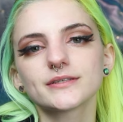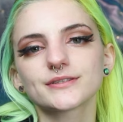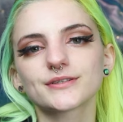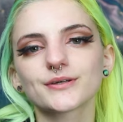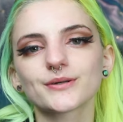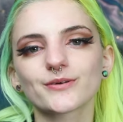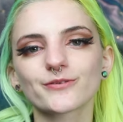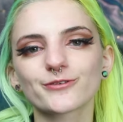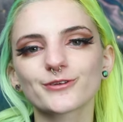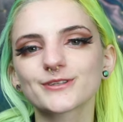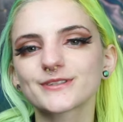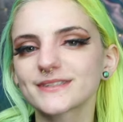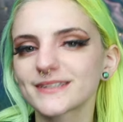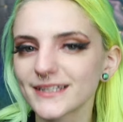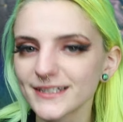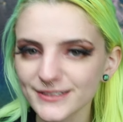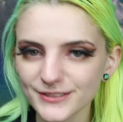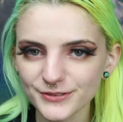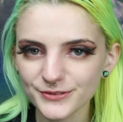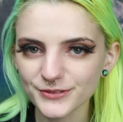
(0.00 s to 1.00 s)
So if you
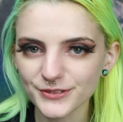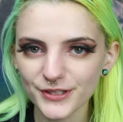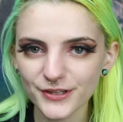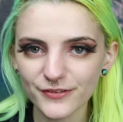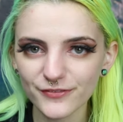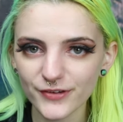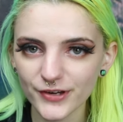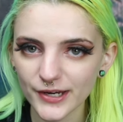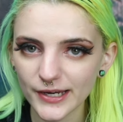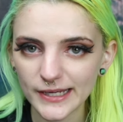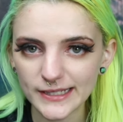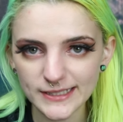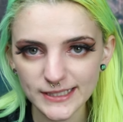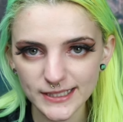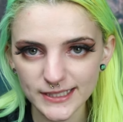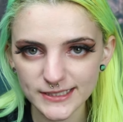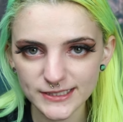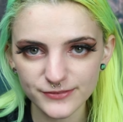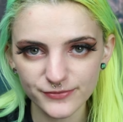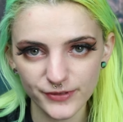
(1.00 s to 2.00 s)
stay tuned to the very end of
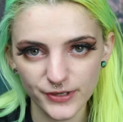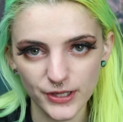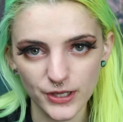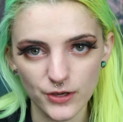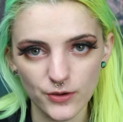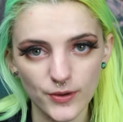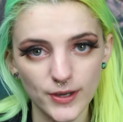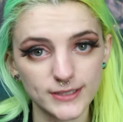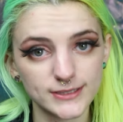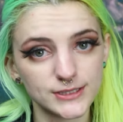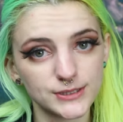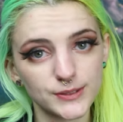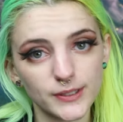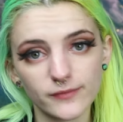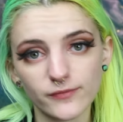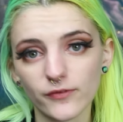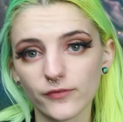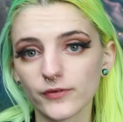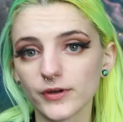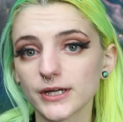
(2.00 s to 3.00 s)
this video, I do
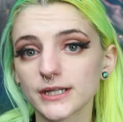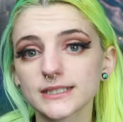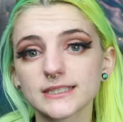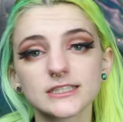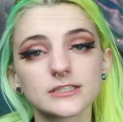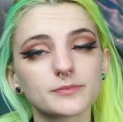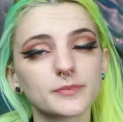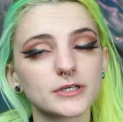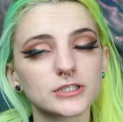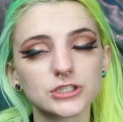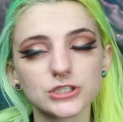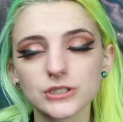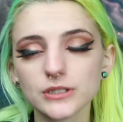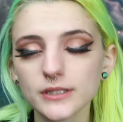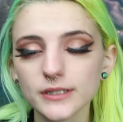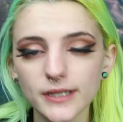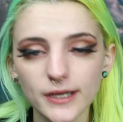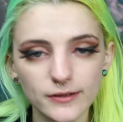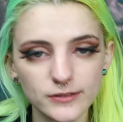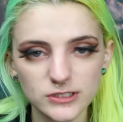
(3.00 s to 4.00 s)
have a very special
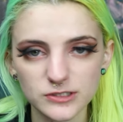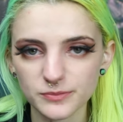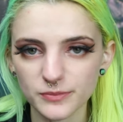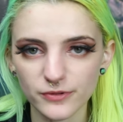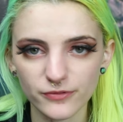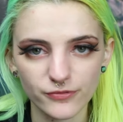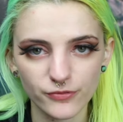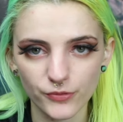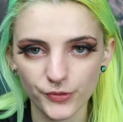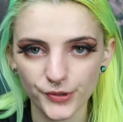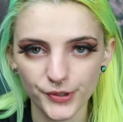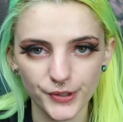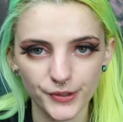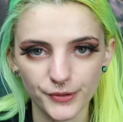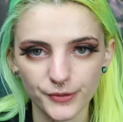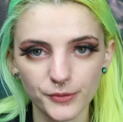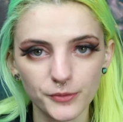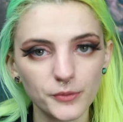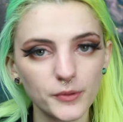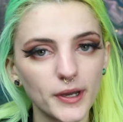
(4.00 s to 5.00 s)
announcement for
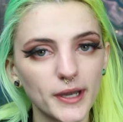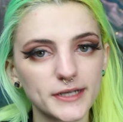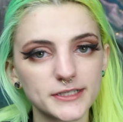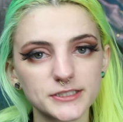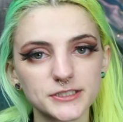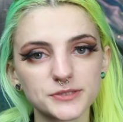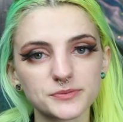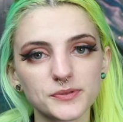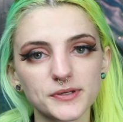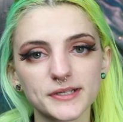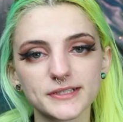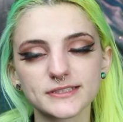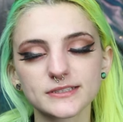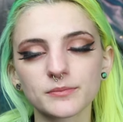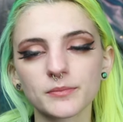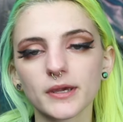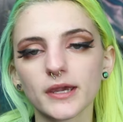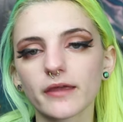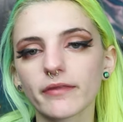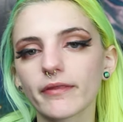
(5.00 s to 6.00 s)
you. I just wanted to
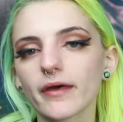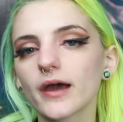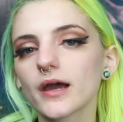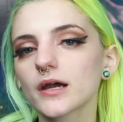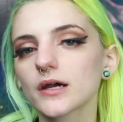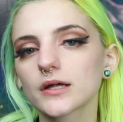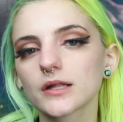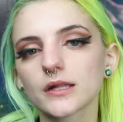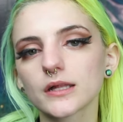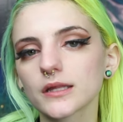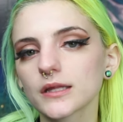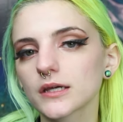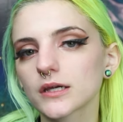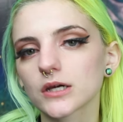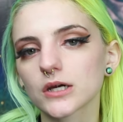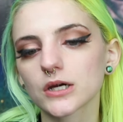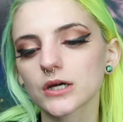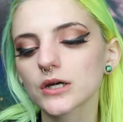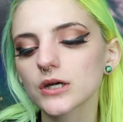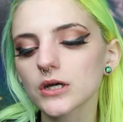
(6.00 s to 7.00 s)
make that
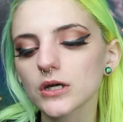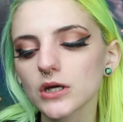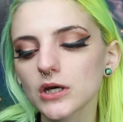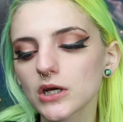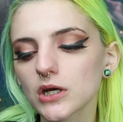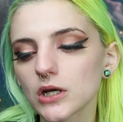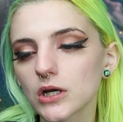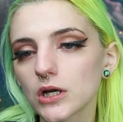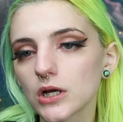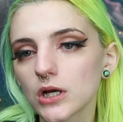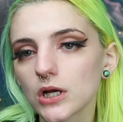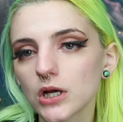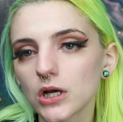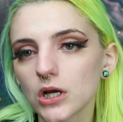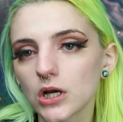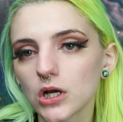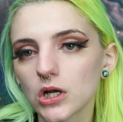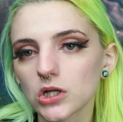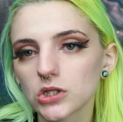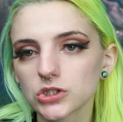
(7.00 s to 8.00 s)
clear,
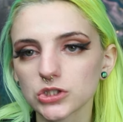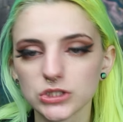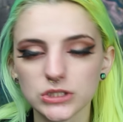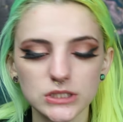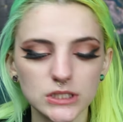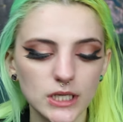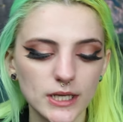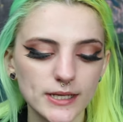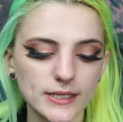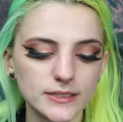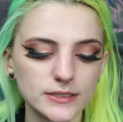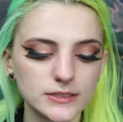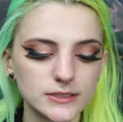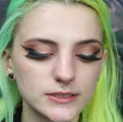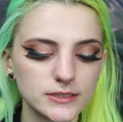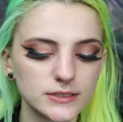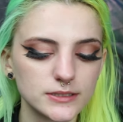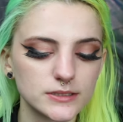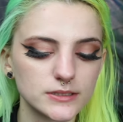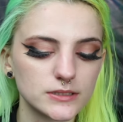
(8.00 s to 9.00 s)
just in
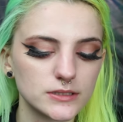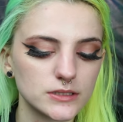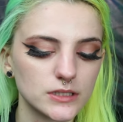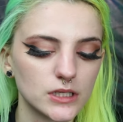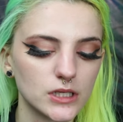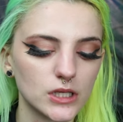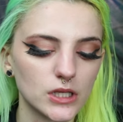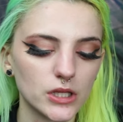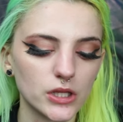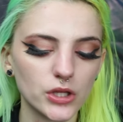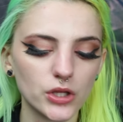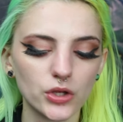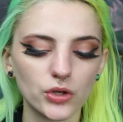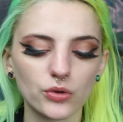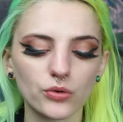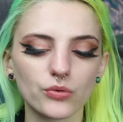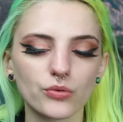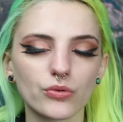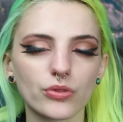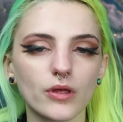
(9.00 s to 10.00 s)
case
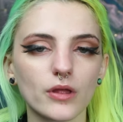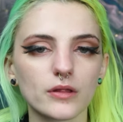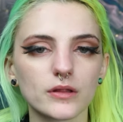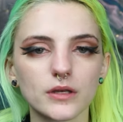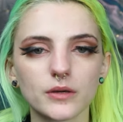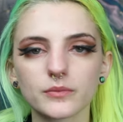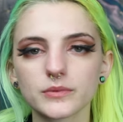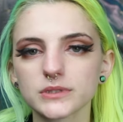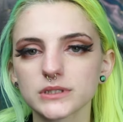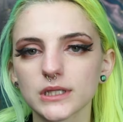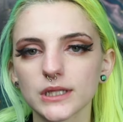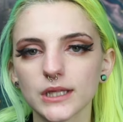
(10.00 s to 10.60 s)
you thought that was